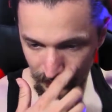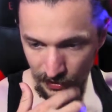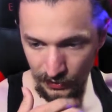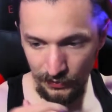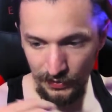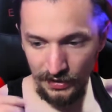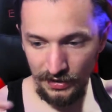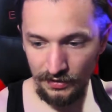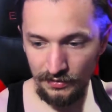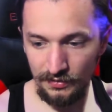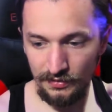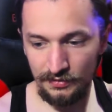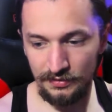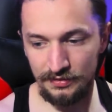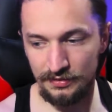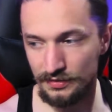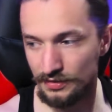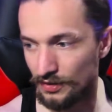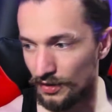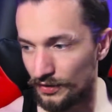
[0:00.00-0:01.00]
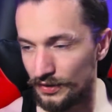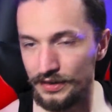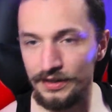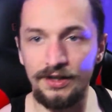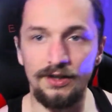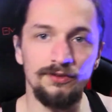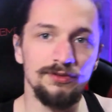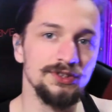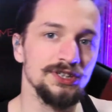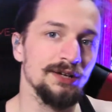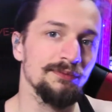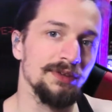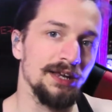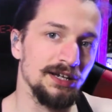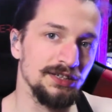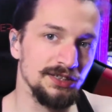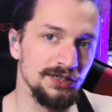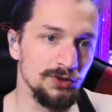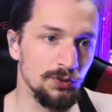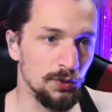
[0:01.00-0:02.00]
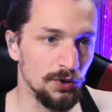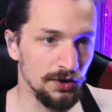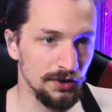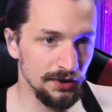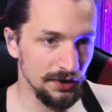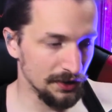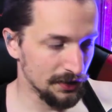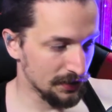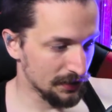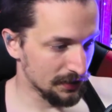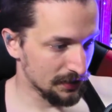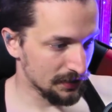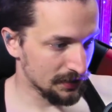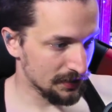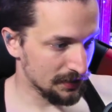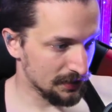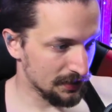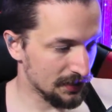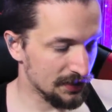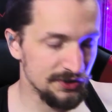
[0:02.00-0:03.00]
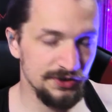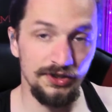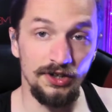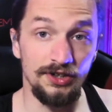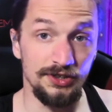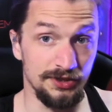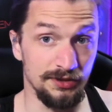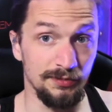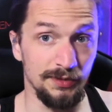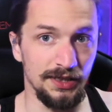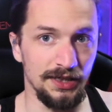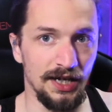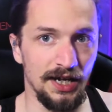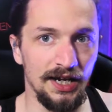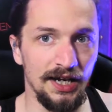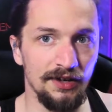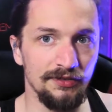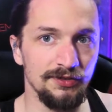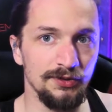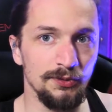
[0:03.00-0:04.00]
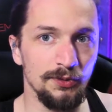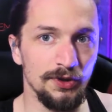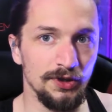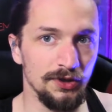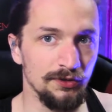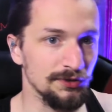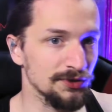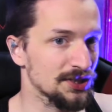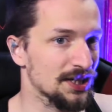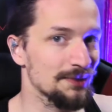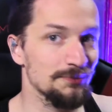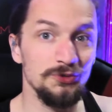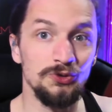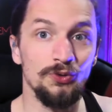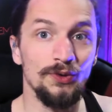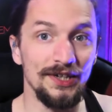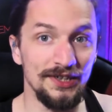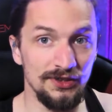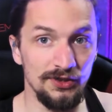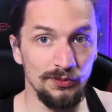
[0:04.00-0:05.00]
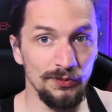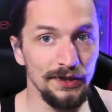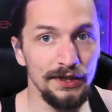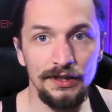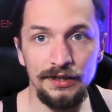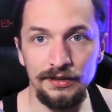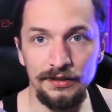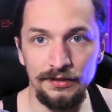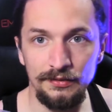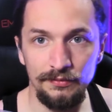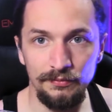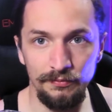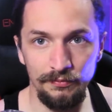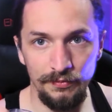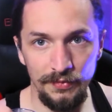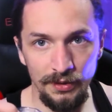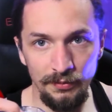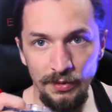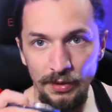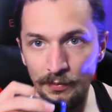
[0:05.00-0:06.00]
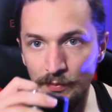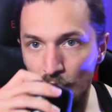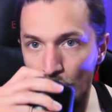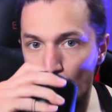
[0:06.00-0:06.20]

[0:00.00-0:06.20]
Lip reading: By the way, all the overtime that I tend to work exhausts me. I have to work overtime twice a week, minimum.